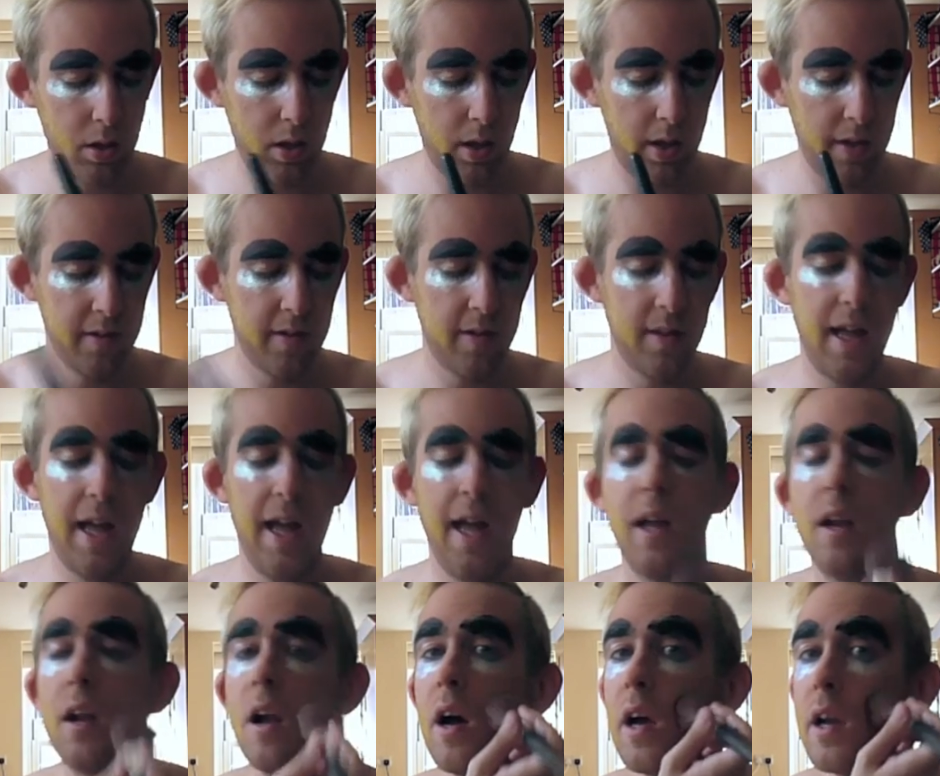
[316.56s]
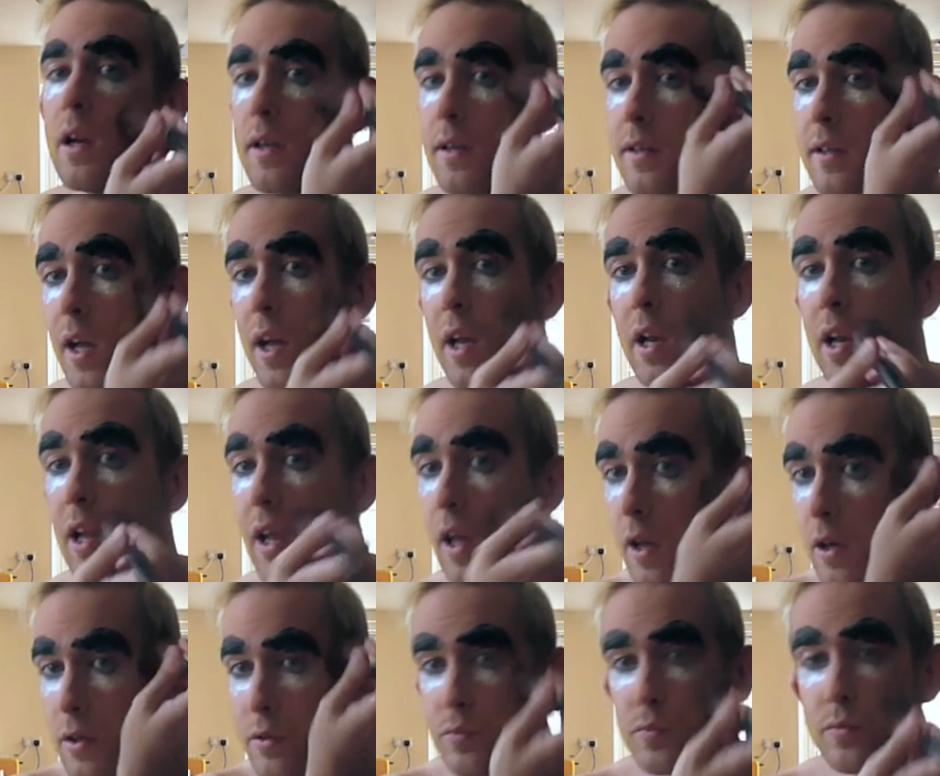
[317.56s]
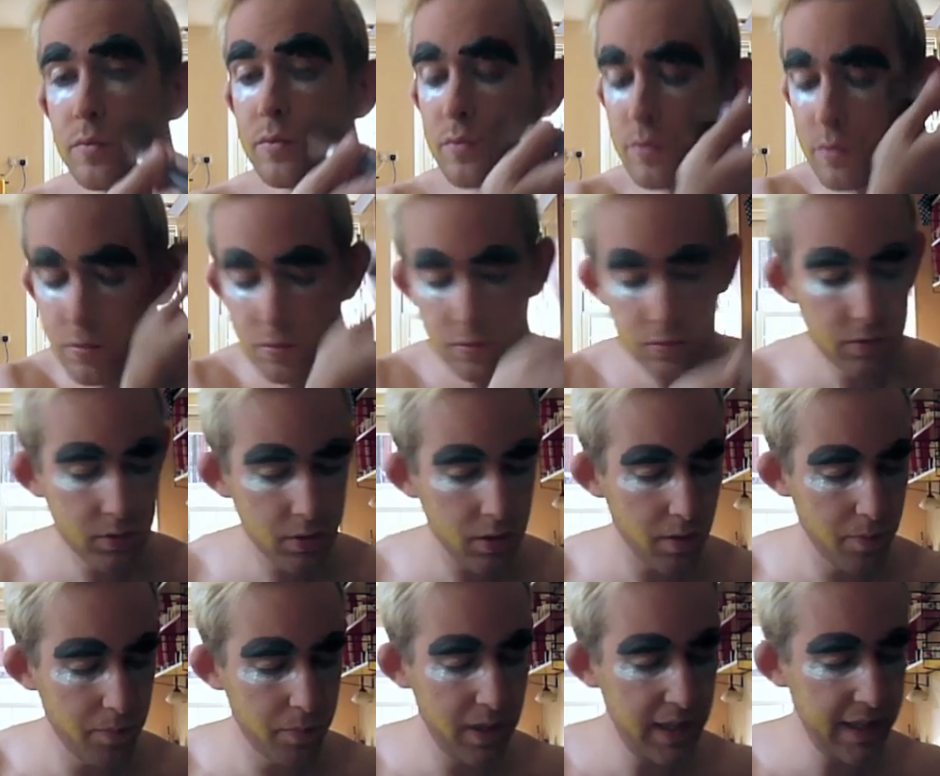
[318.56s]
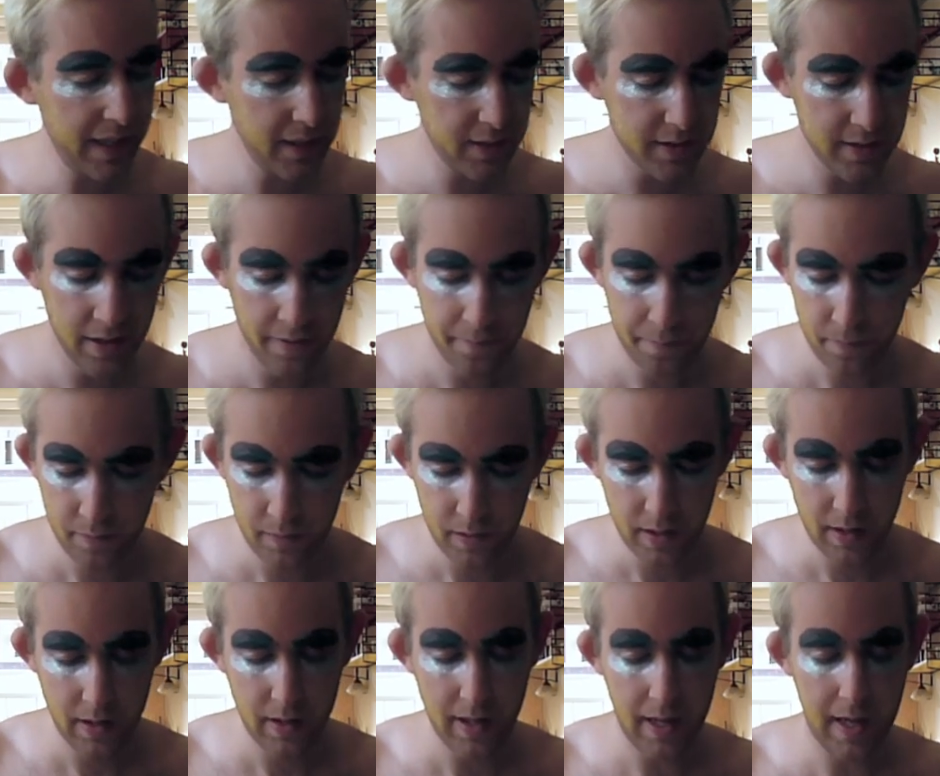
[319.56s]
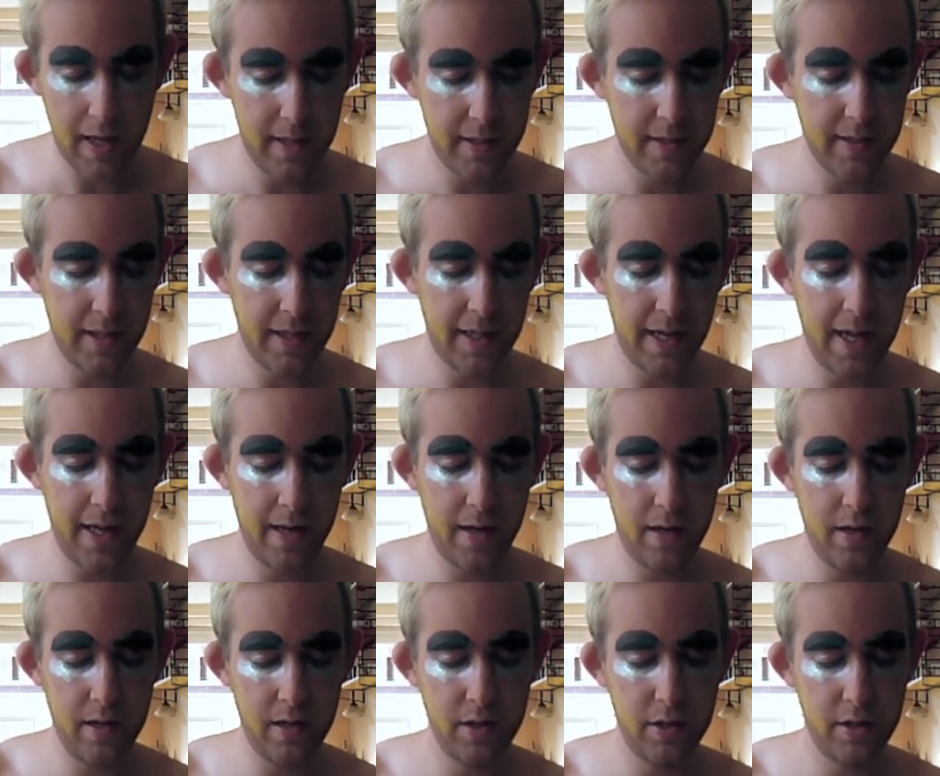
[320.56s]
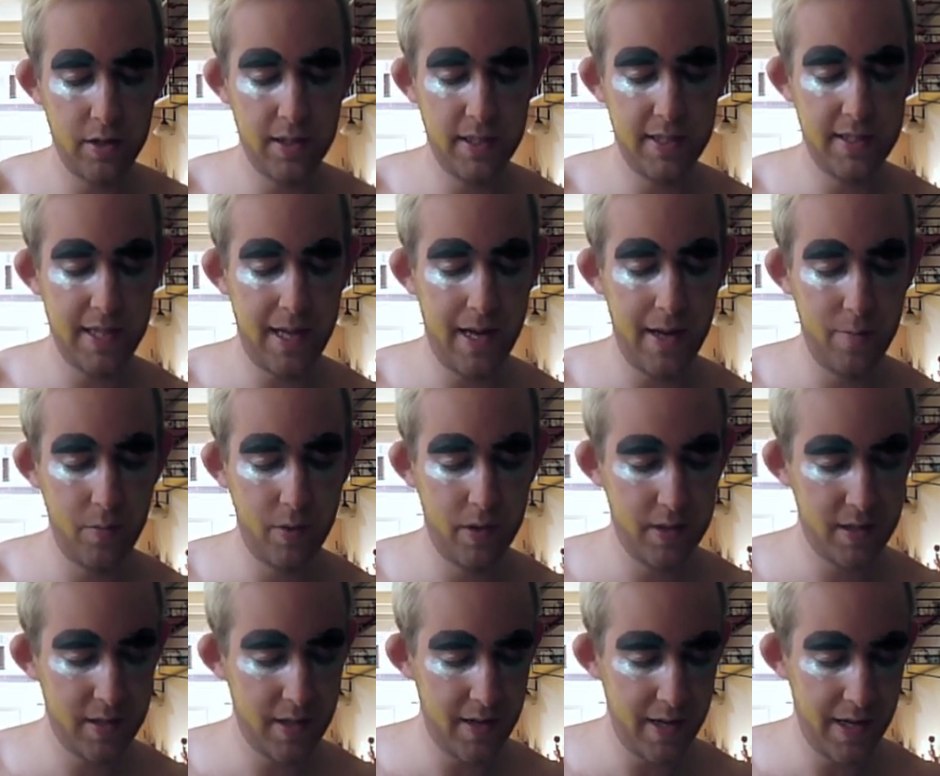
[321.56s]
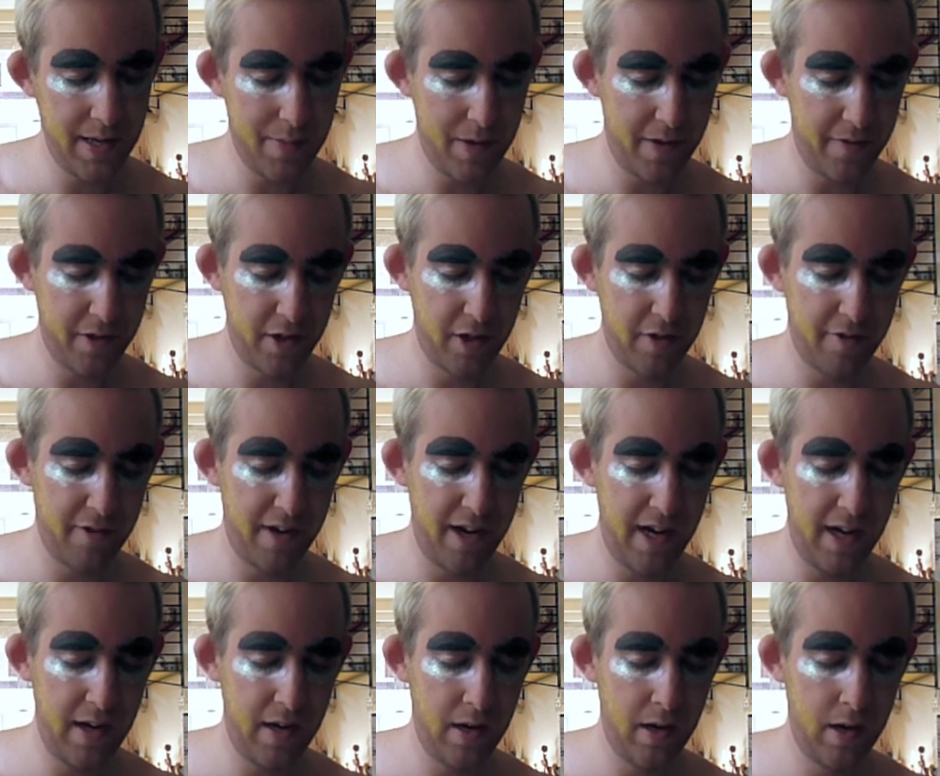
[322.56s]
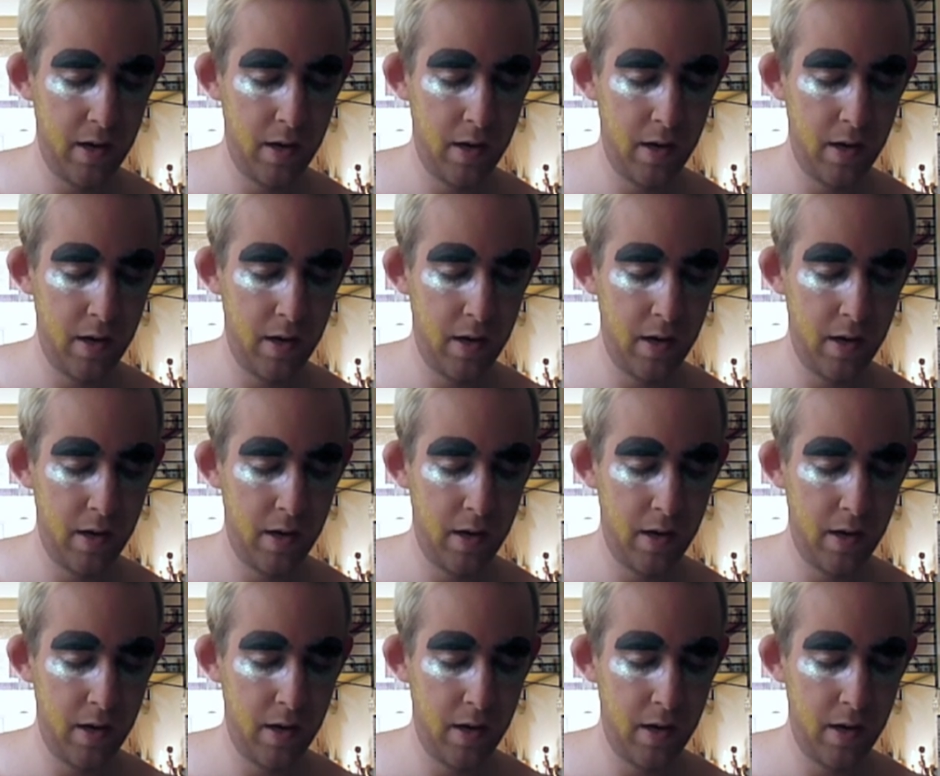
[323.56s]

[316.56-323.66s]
into the hairline slightly. Brilliant. And again, the same with a tiny bit of the green.